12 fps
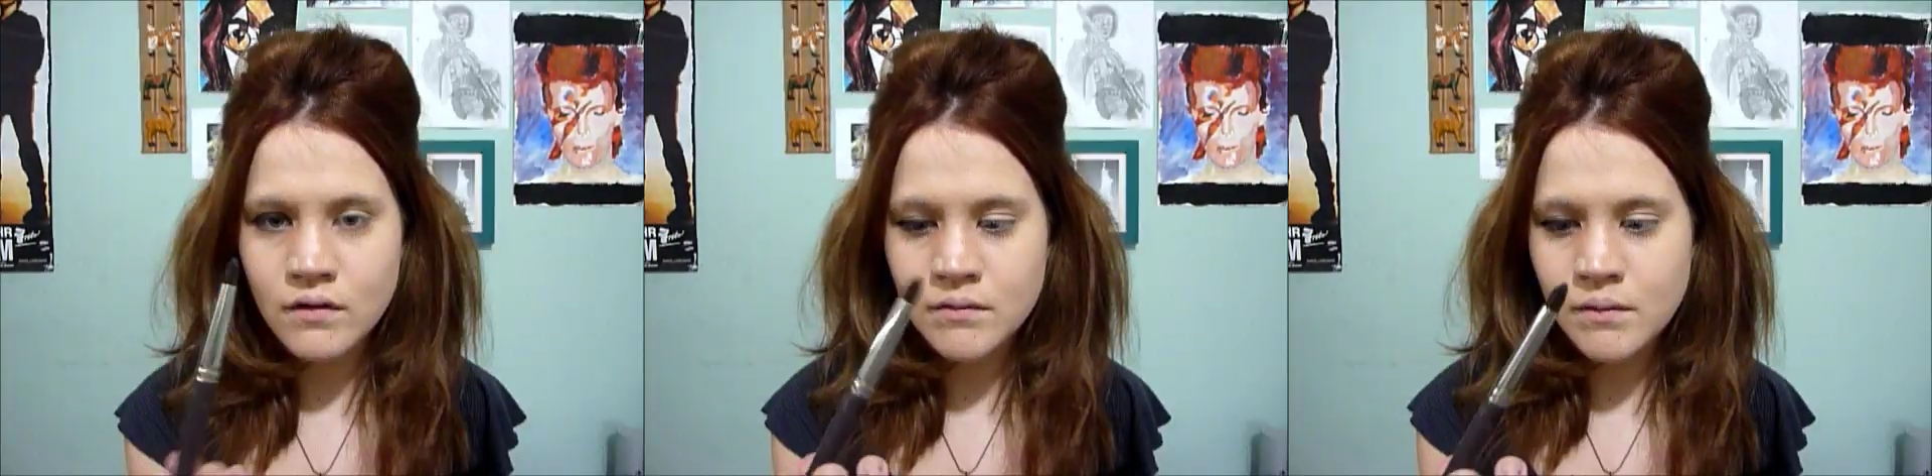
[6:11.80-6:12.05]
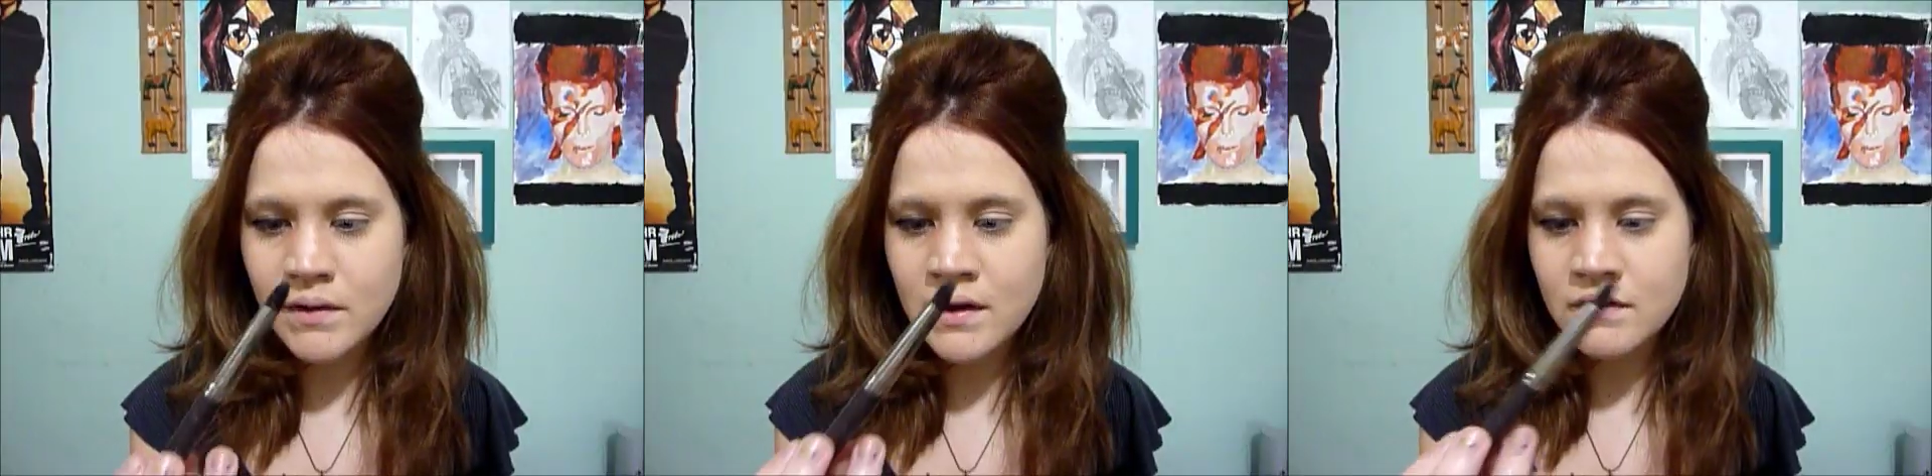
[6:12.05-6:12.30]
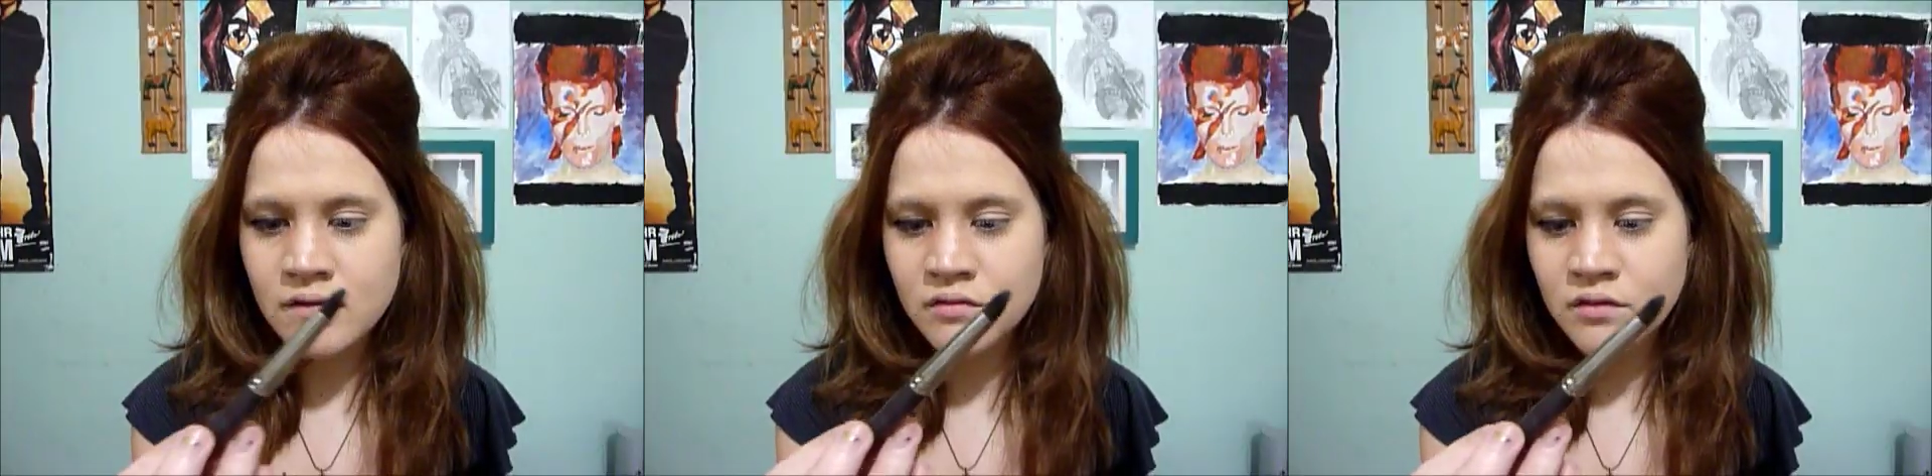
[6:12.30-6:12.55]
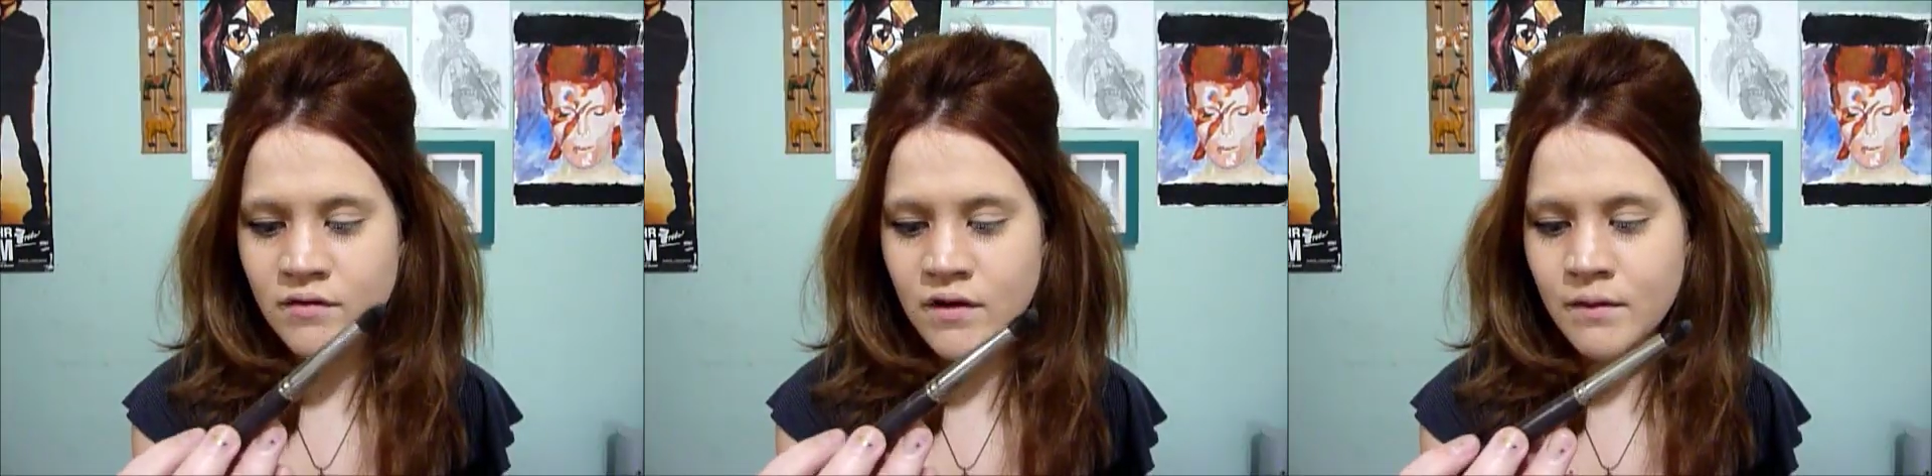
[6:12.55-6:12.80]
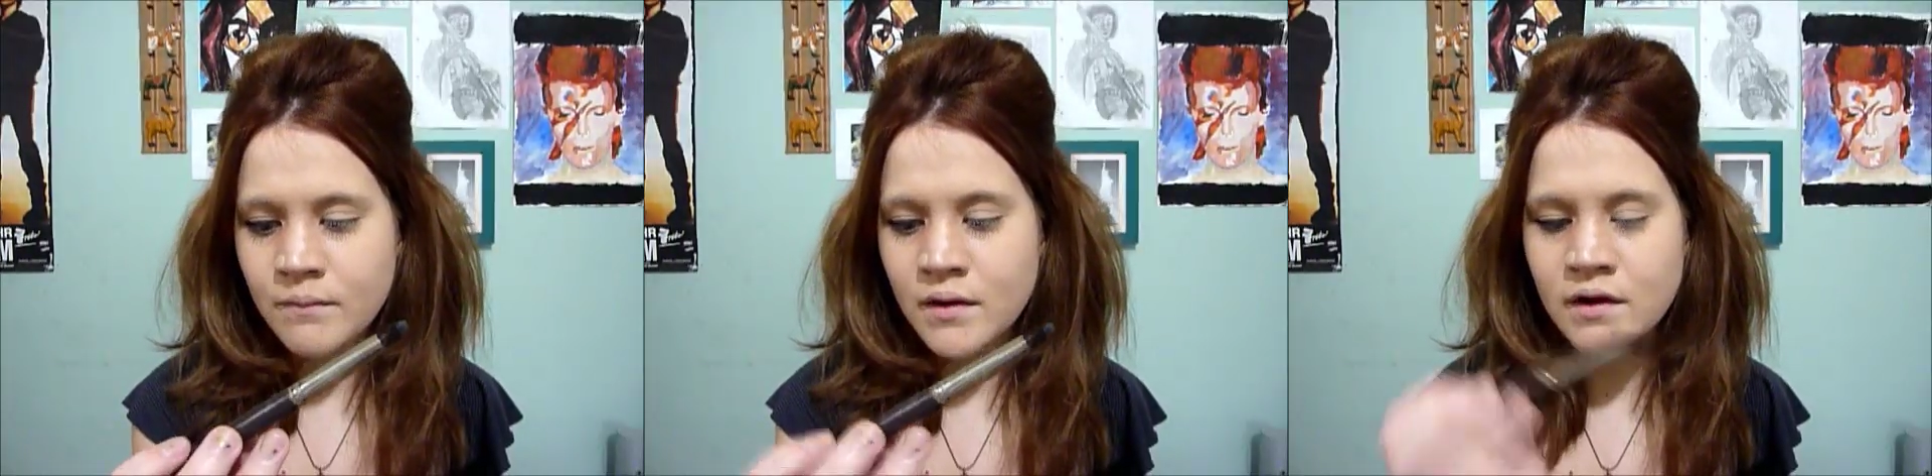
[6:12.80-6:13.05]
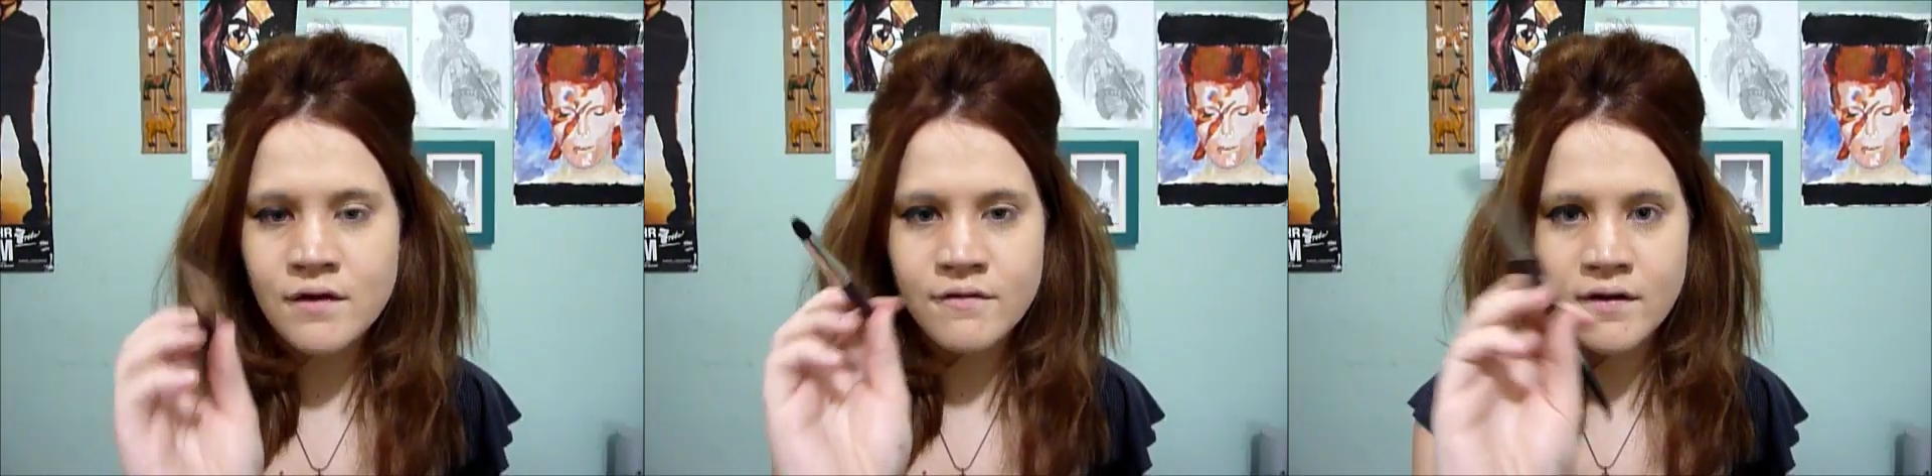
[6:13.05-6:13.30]
going to be applying this with
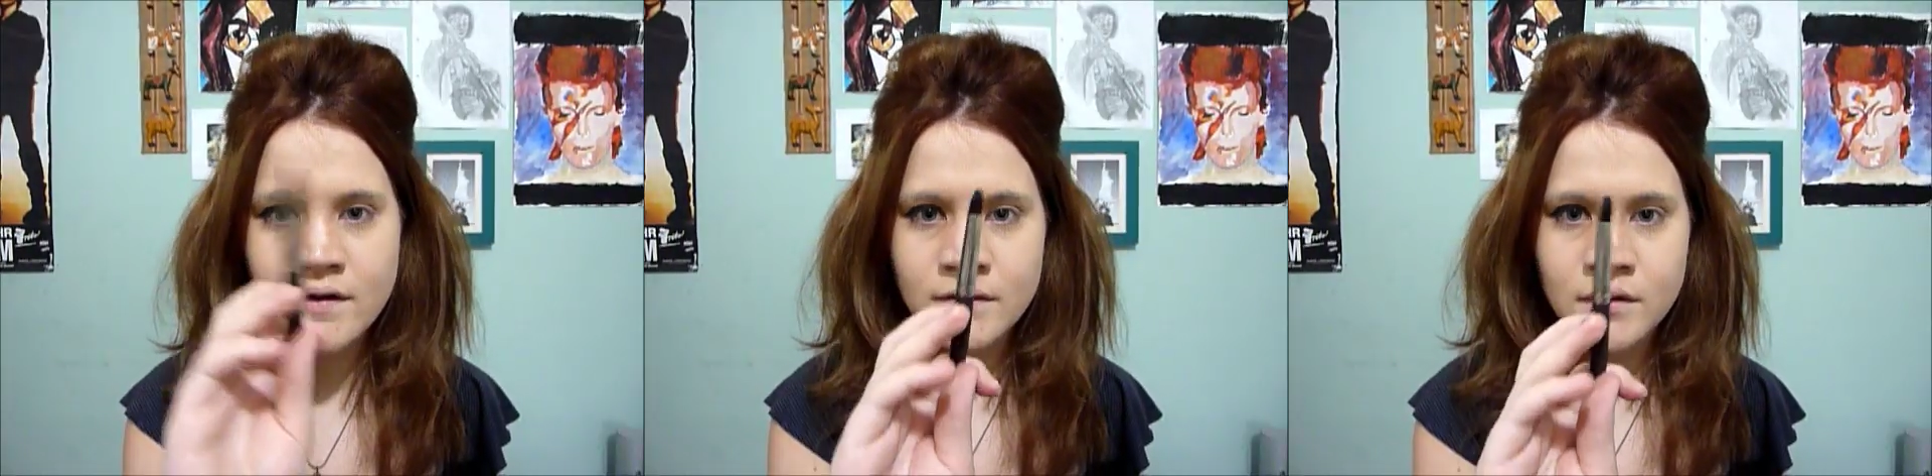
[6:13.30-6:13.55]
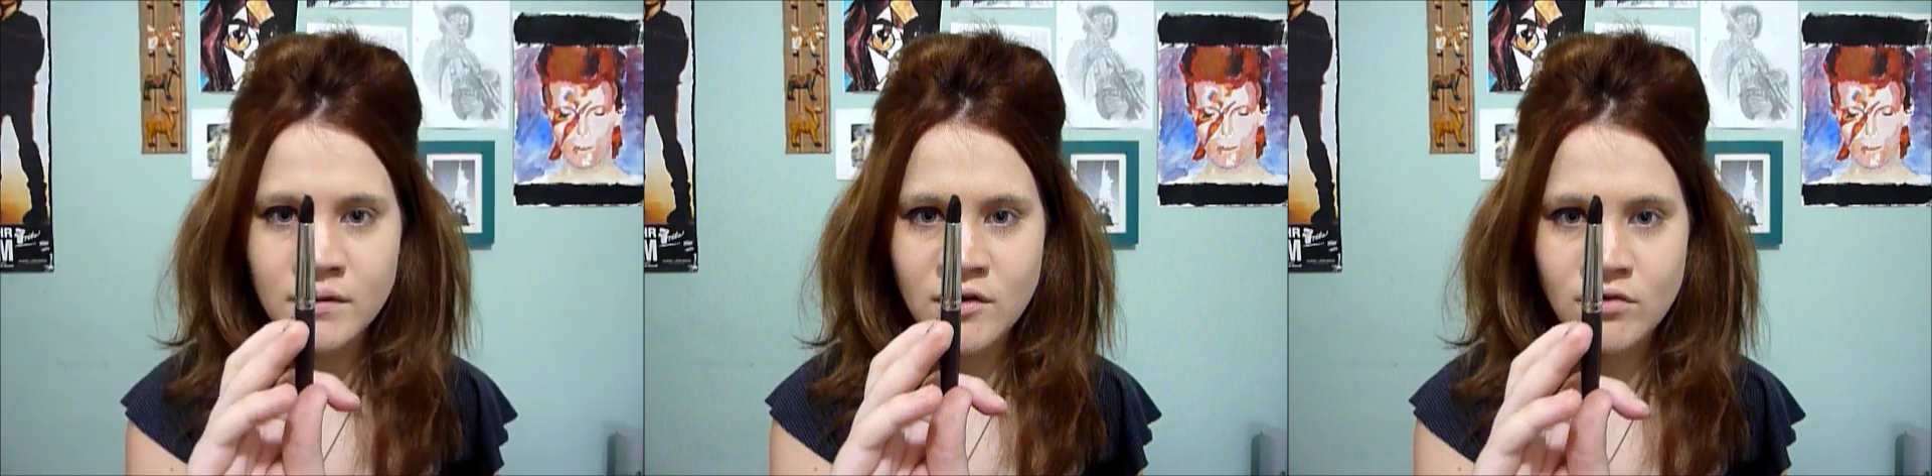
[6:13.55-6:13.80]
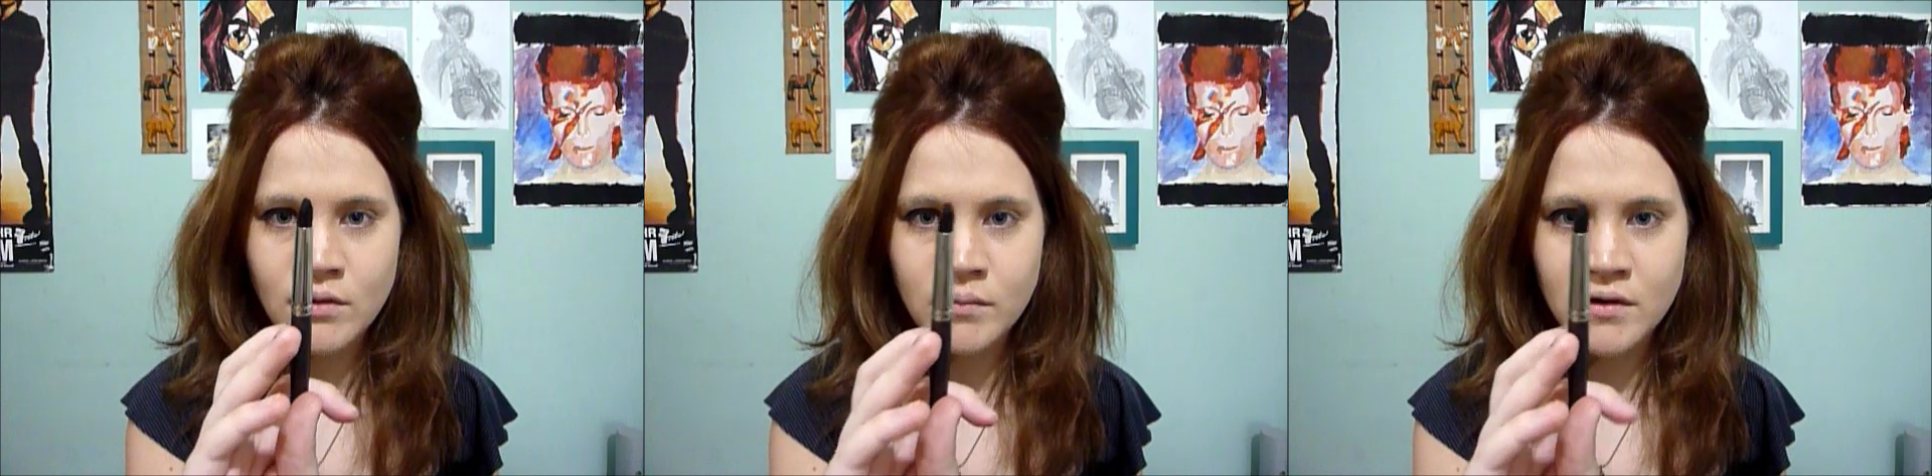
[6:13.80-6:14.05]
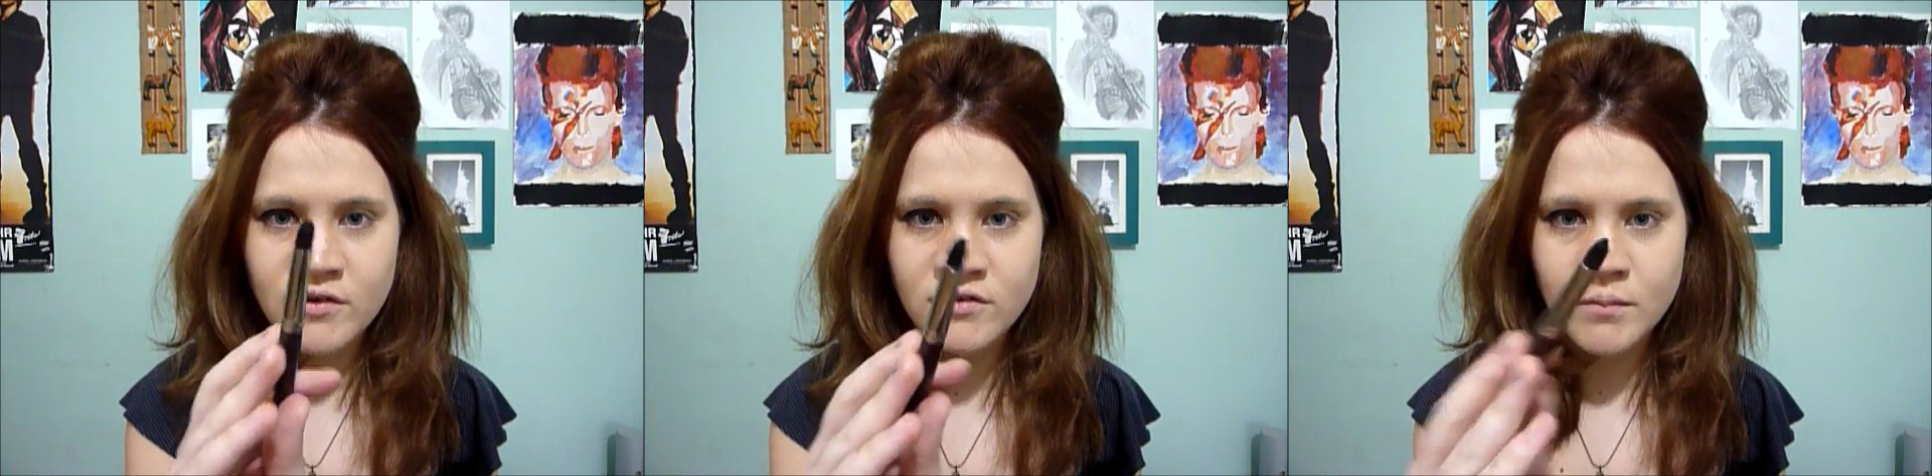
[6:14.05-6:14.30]
another Louise Young brush.